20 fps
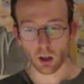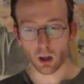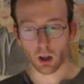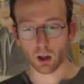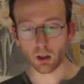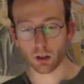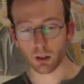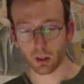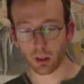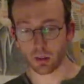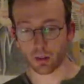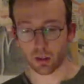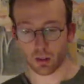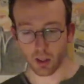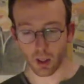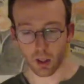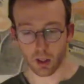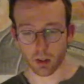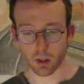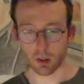I can
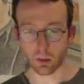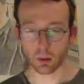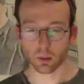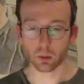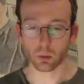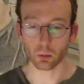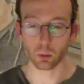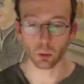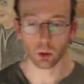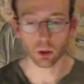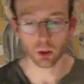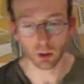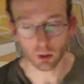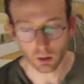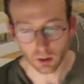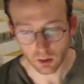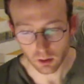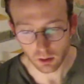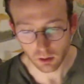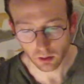take
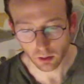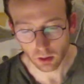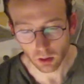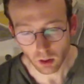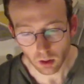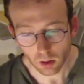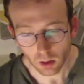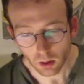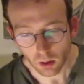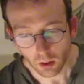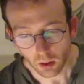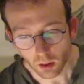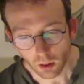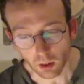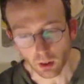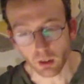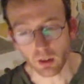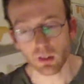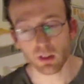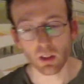words
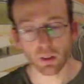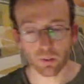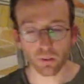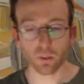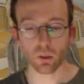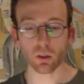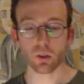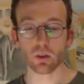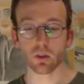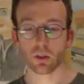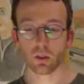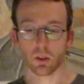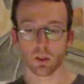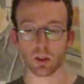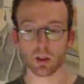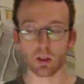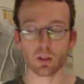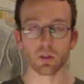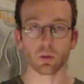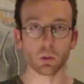that are different to
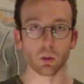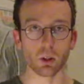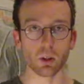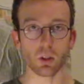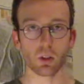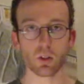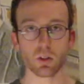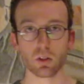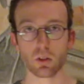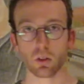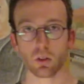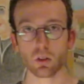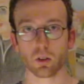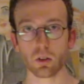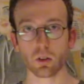these words,